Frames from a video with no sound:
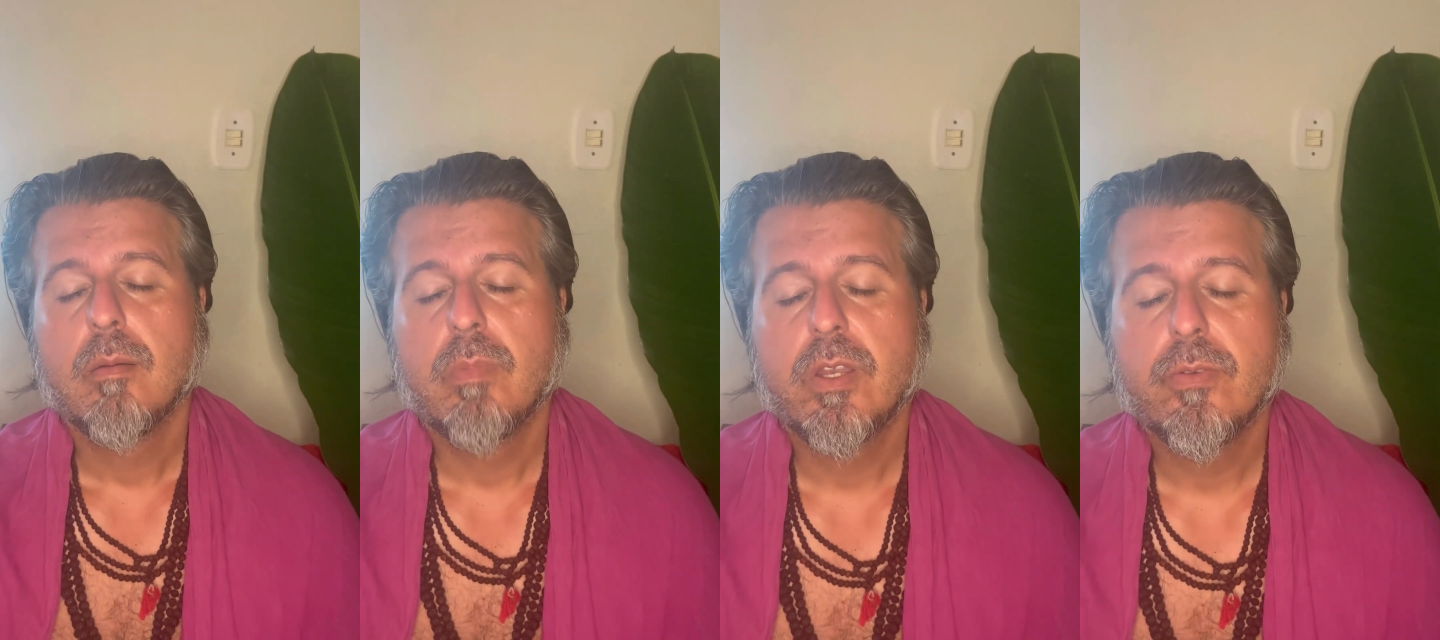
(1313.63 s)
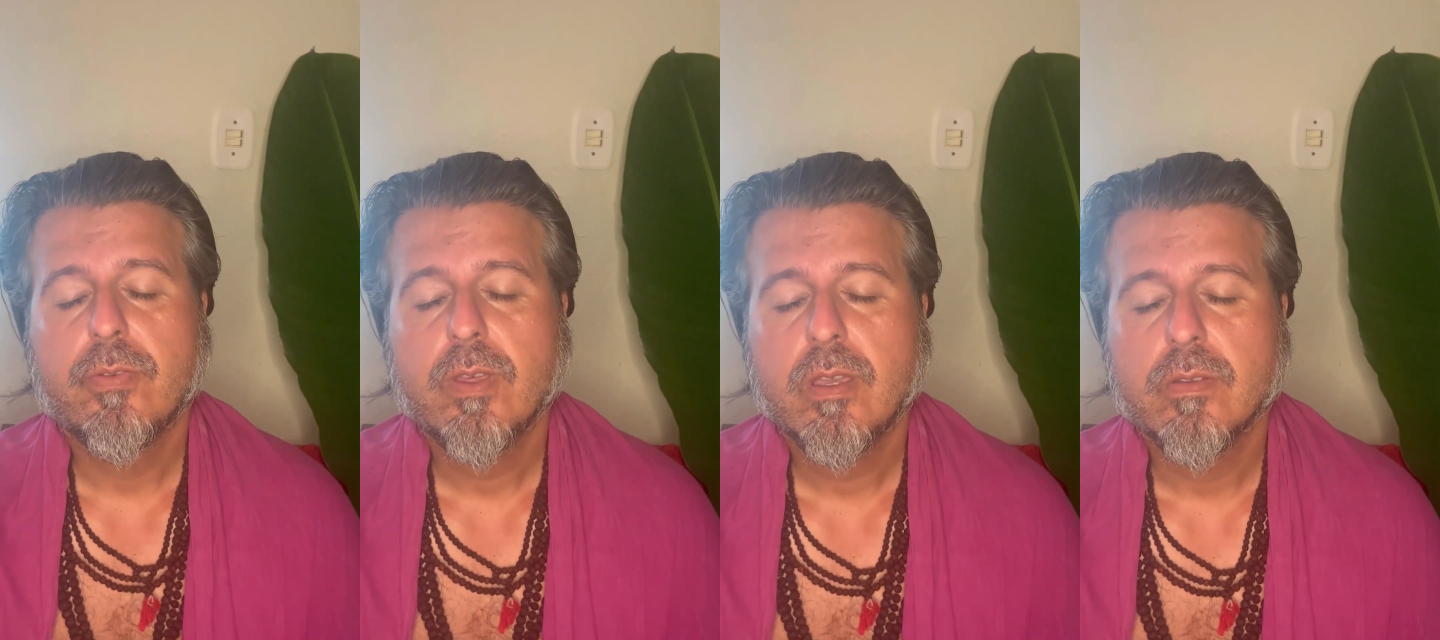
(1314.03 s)
But you
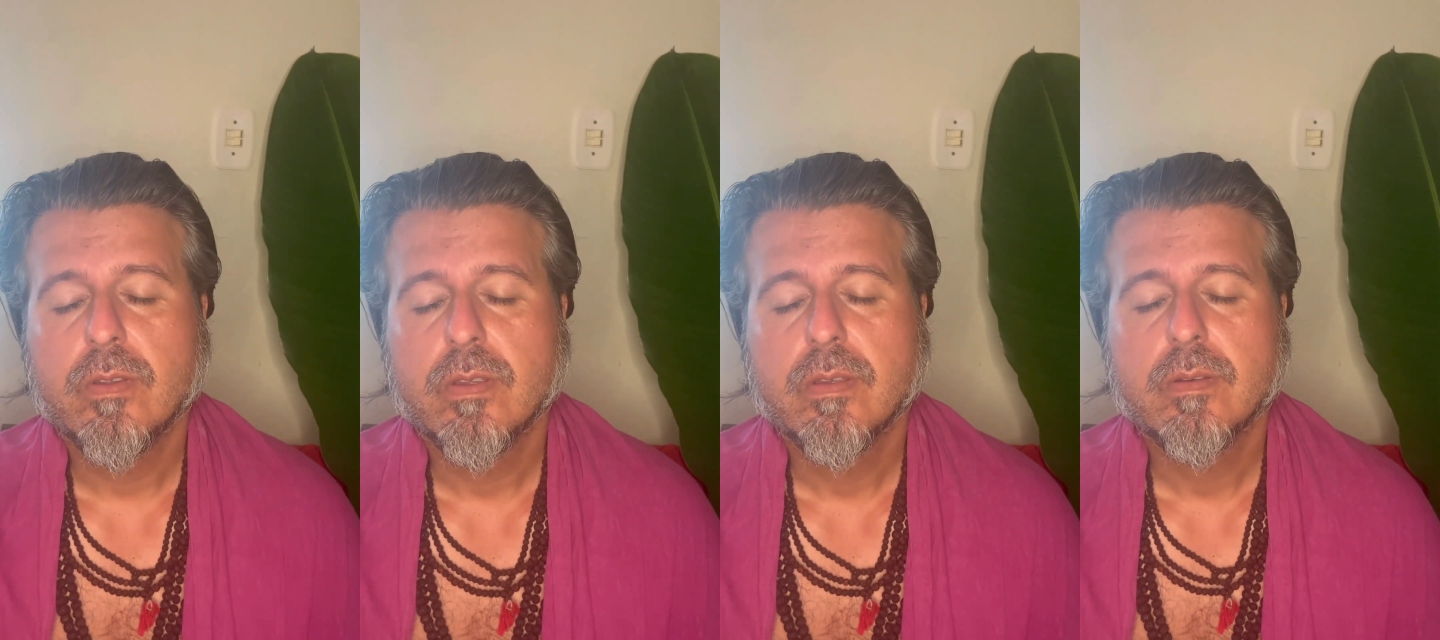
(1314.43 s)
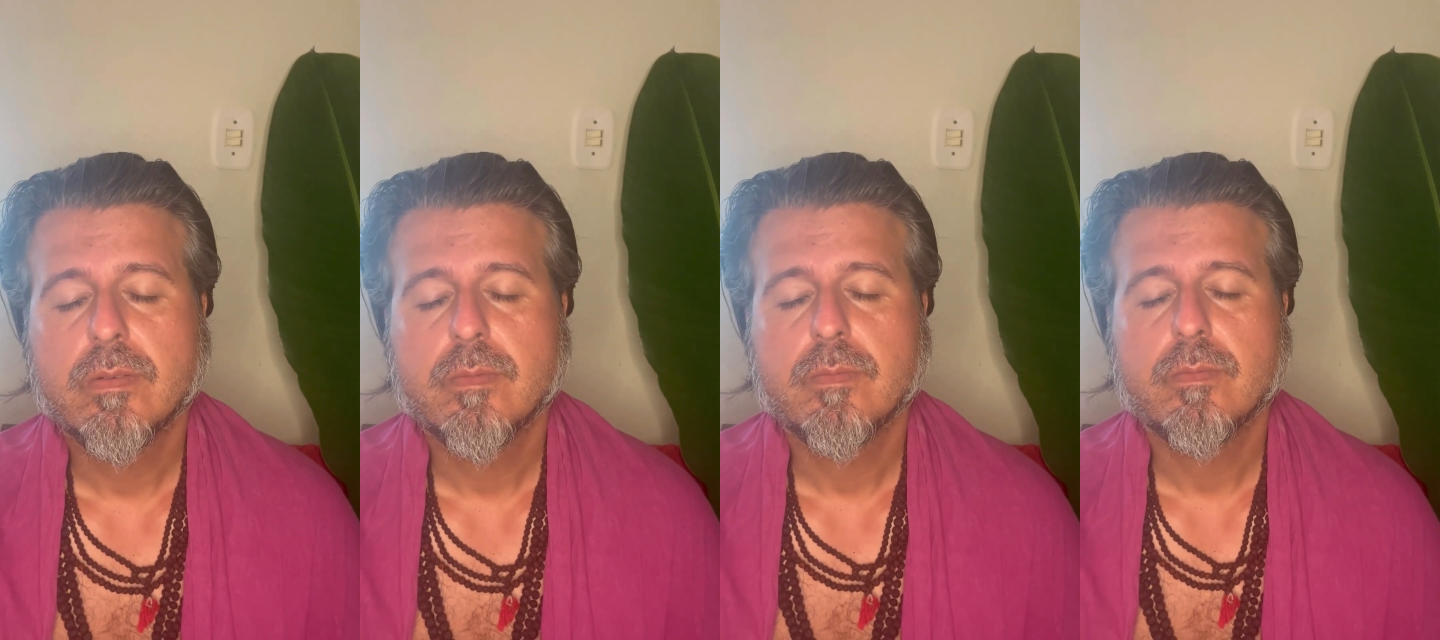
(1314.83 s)
failed.
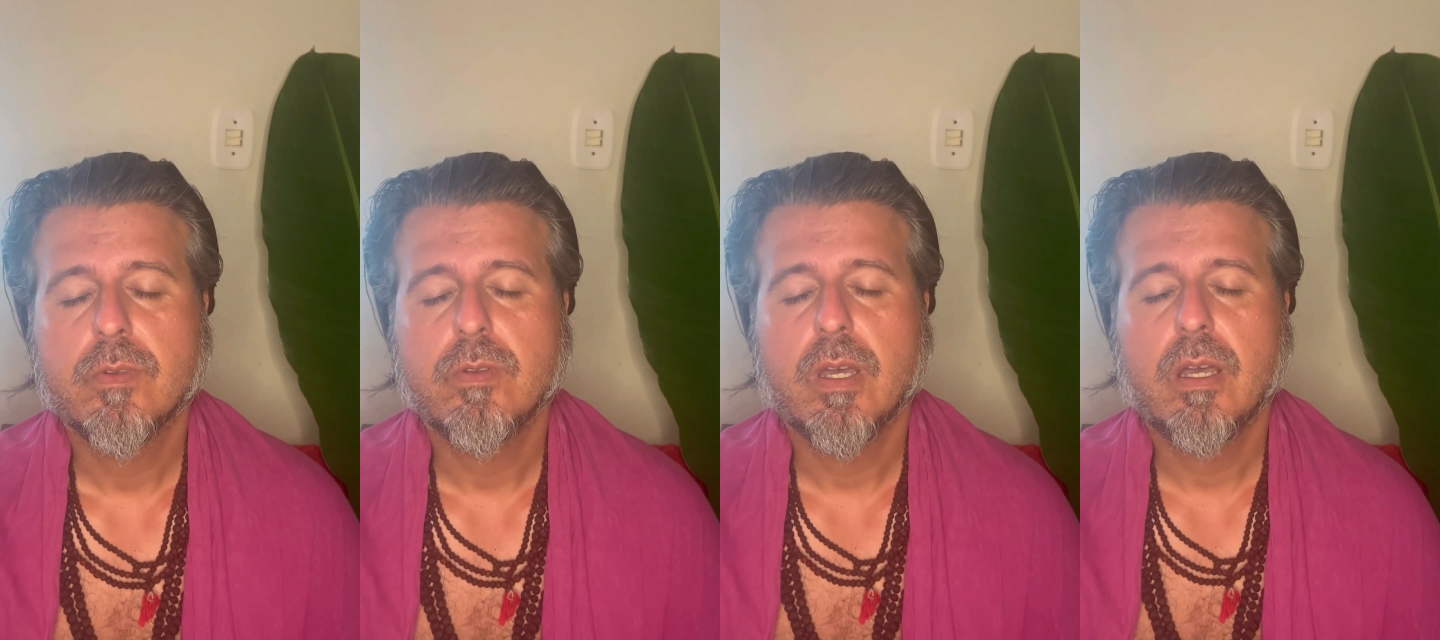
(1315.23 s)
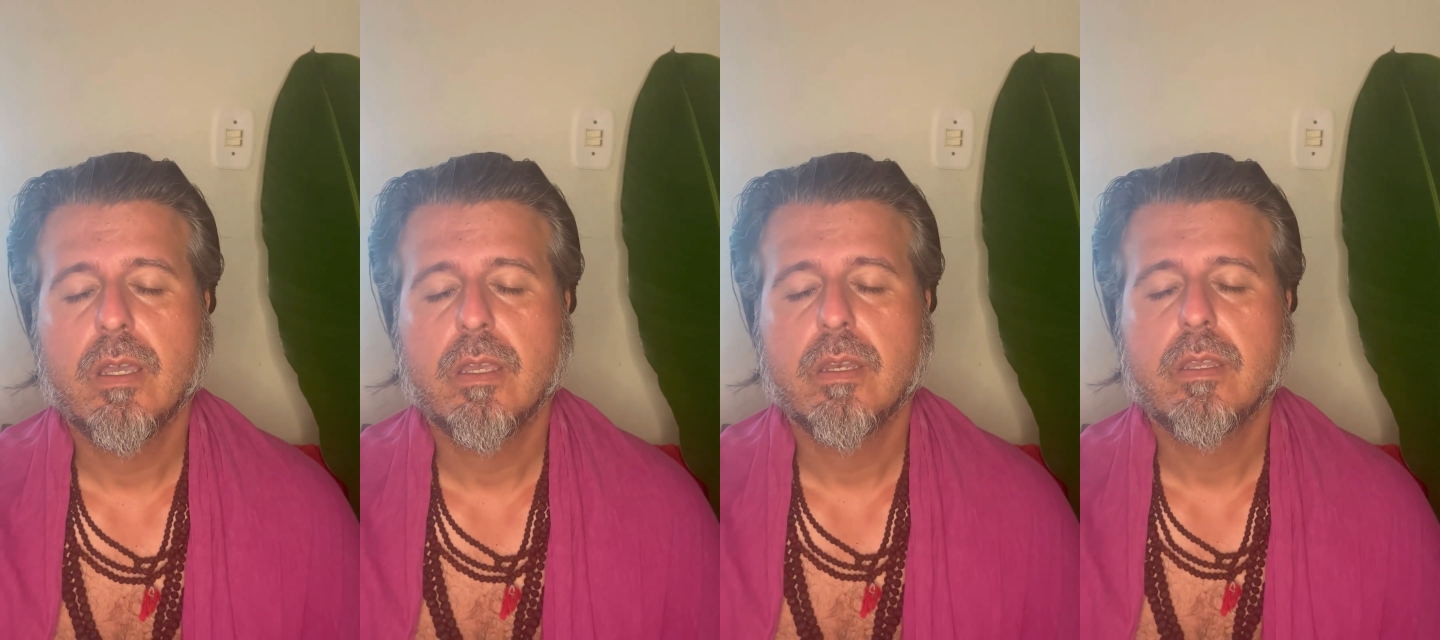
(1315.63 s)
You
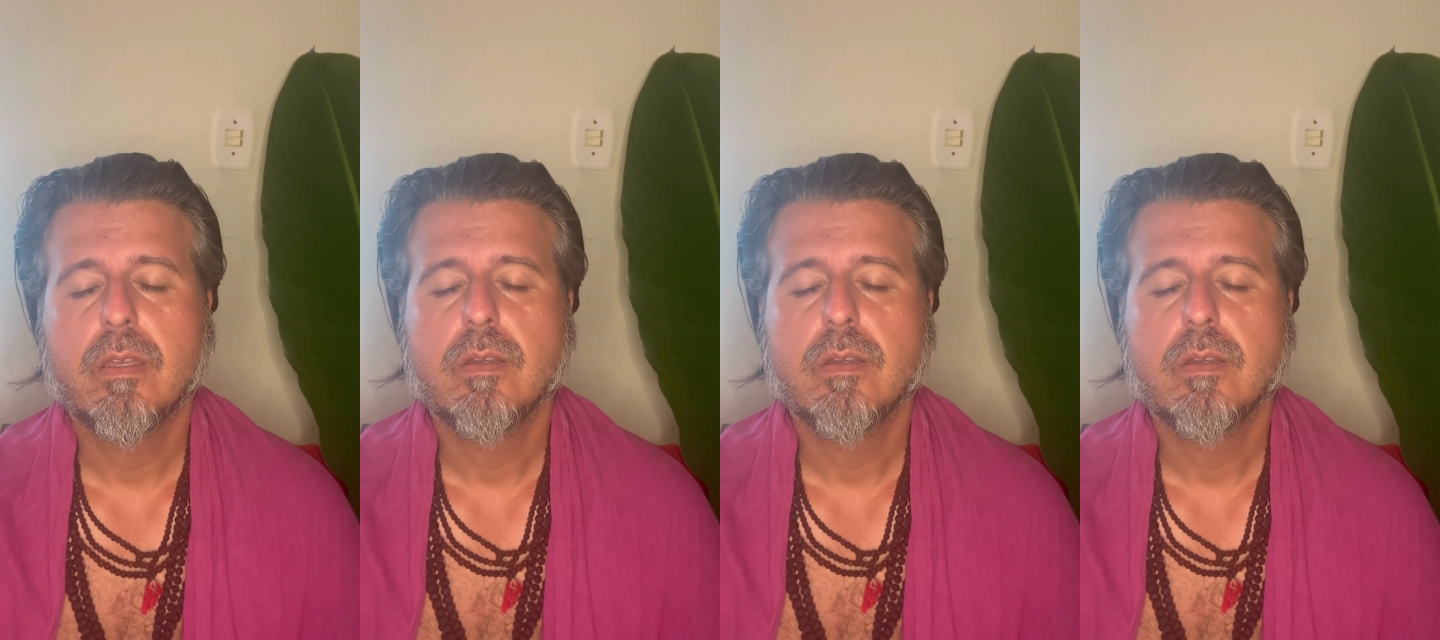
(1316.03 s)
died,